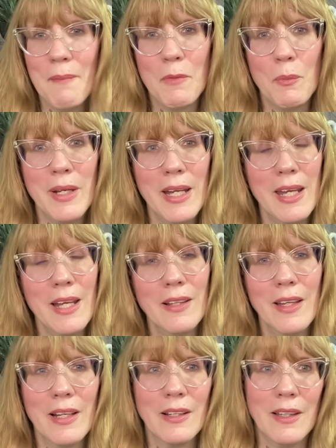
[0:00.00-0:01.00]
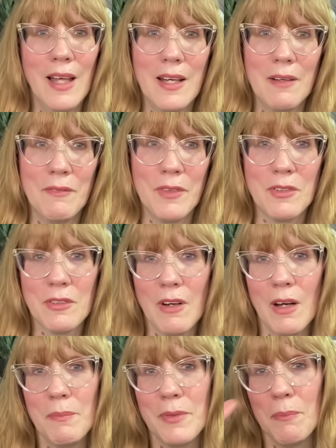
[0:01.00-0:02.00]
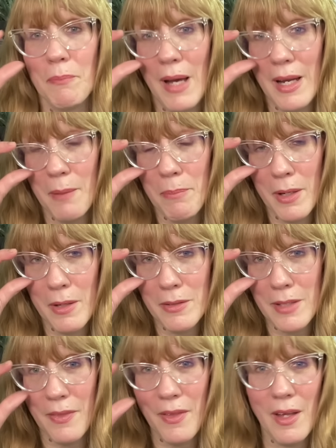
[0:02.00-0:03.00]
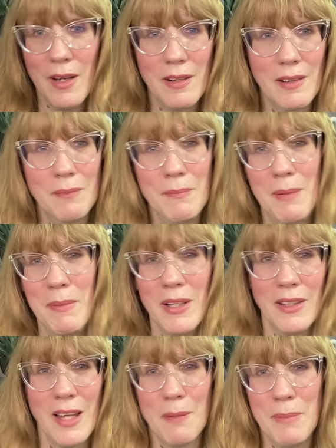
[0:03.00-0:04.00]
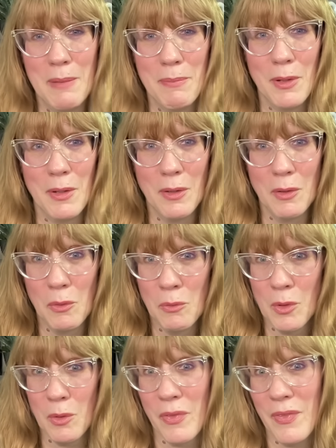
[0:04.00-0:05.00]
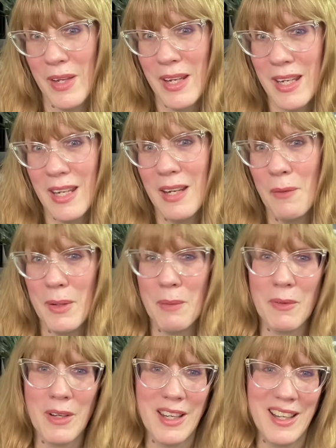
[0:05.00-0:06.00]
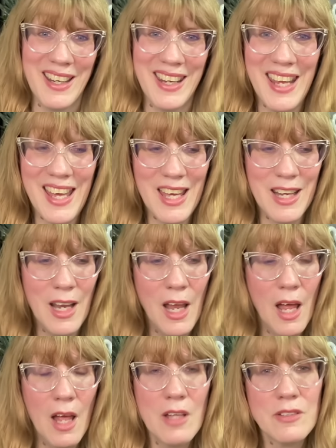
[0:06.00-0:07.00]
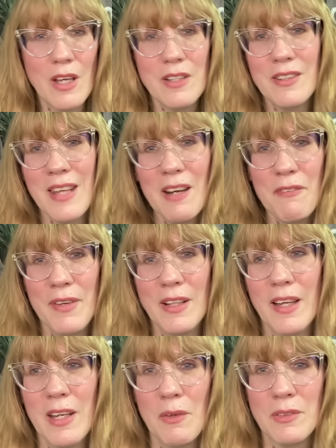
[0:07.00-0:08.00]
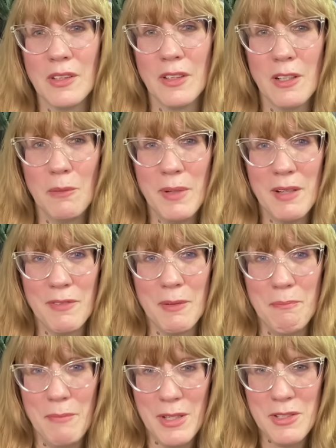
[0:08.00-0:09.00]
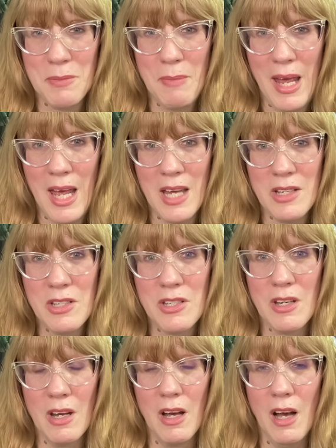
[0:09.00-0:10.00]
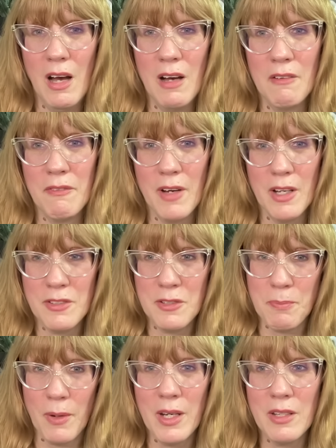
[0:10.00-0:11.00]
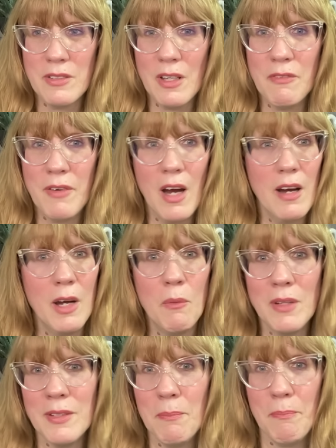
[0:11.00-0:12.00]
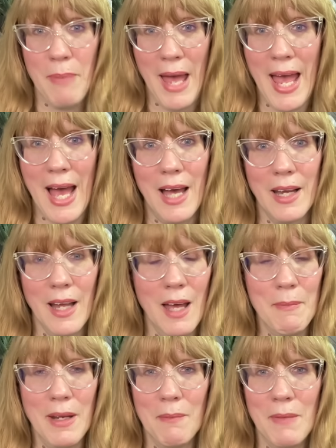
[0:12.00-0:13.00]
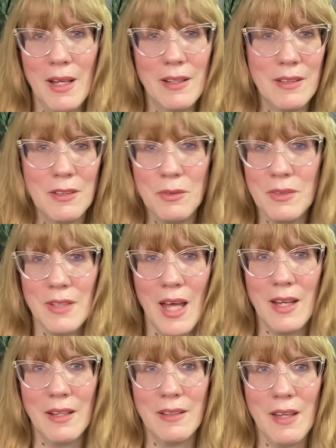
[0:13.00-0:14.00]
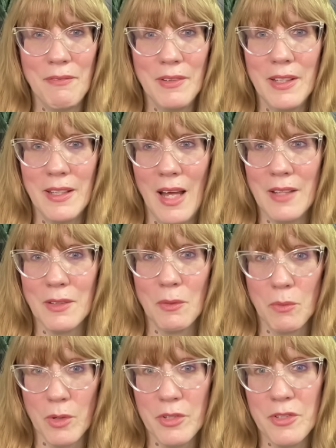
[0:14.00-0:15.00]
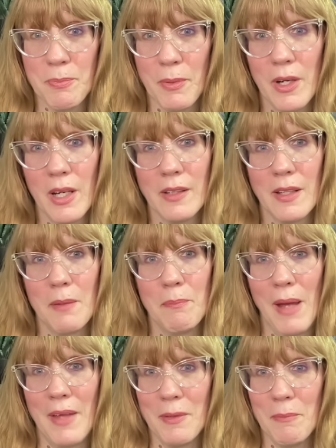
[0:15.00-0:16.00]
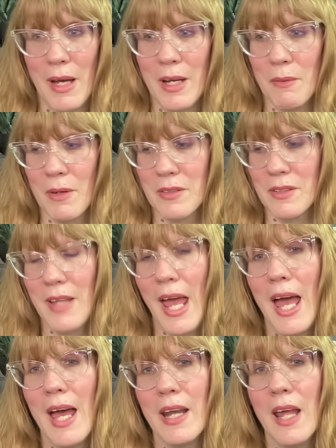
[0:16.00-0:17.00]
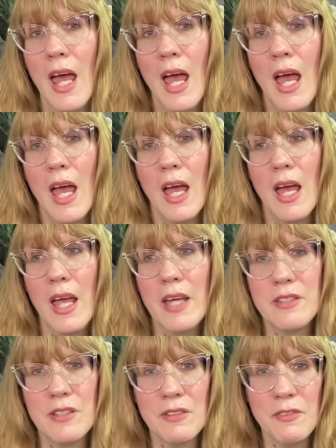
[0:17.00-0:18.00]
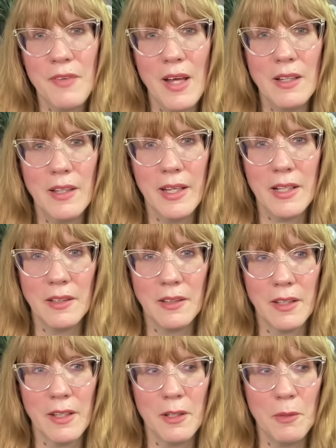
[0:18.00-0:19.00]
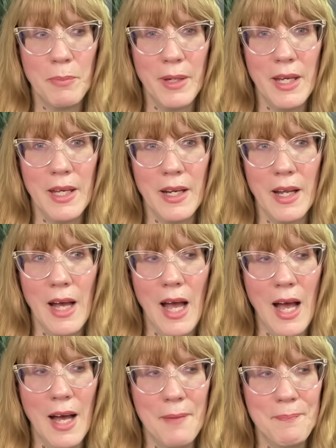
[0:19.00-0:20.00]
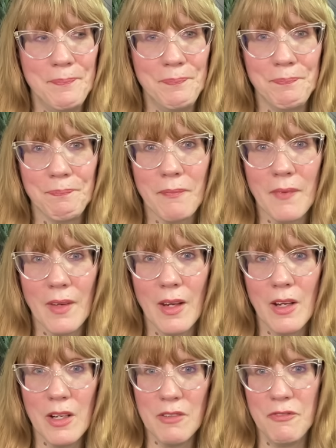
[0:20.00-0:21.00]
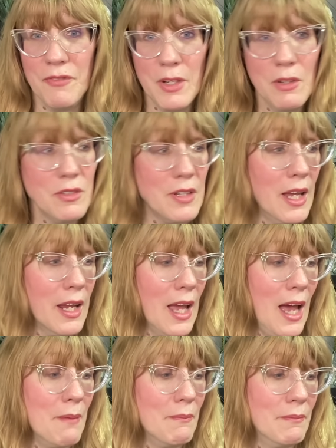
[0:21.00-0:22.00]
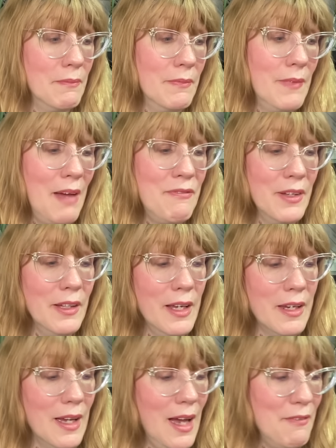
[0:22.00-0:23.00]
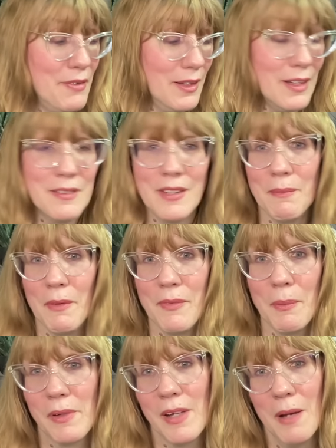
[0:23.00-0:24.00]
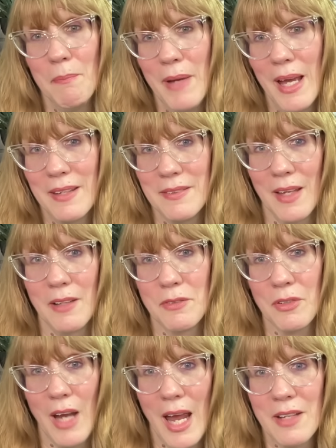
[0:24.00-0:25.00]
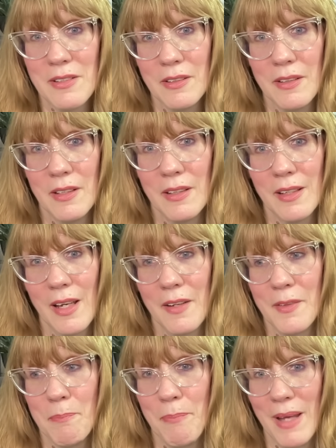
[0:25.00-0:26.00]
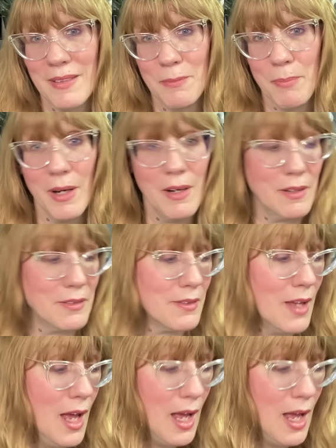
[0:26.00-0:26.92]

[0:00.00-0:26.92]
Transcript: We didn't get like a lot of the scrubs and body butters I thought maybe a lot of people were thinking we were going to get. So I just kind of feel like it was a little bit of a mishmash of a spring so far. It wasn't bad. I mean, this was definitely not the worst spring that Bath and Body Works has had. It just felt like a little bit confusing. I feel like some of the comeback scents are actually kind of the best parts.